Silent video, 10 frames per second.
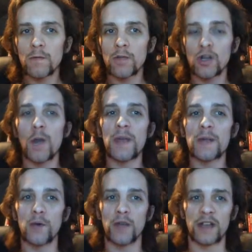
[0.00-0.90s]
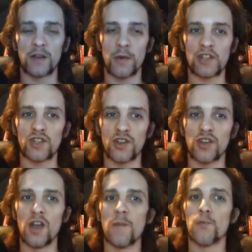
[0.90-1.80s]
the comic book in
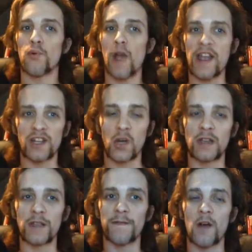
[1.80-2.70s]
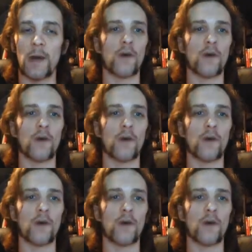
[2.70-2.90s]
question prior to going to the film.